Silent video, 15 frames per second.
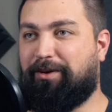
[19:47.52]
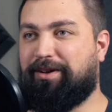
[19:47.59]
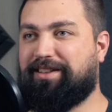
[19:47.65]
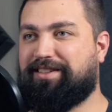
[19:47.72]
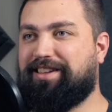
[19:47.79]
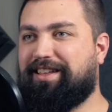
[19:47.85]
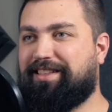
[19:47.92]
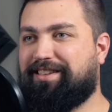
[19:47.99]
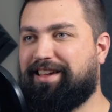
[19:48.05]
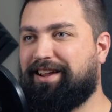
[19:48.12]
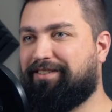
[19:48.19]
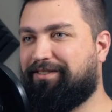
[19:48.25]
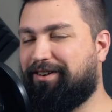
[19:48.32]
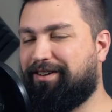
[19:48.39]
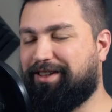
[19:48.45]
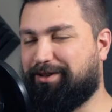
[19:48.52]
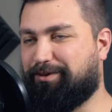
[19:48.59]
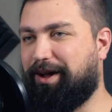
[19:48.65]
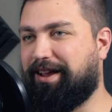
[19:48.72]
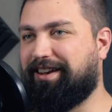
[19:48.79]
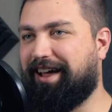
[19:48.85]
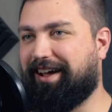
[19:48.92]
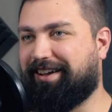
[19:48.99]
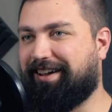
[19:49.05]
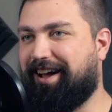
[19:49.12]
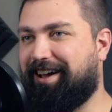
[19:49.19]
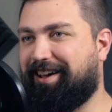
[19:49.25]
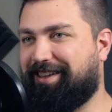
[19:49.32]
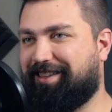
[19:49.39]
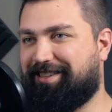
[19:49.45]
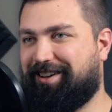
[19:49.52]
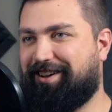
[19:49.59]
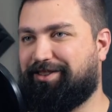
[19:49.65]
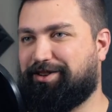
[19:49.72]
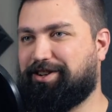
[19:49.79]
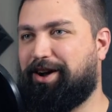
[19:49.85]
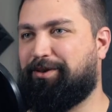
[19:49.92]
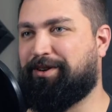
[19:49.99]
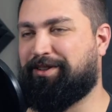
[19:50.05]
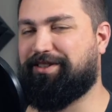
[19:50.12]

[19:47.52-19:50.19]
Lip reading: want to see, instead of one of these redneck guys I want to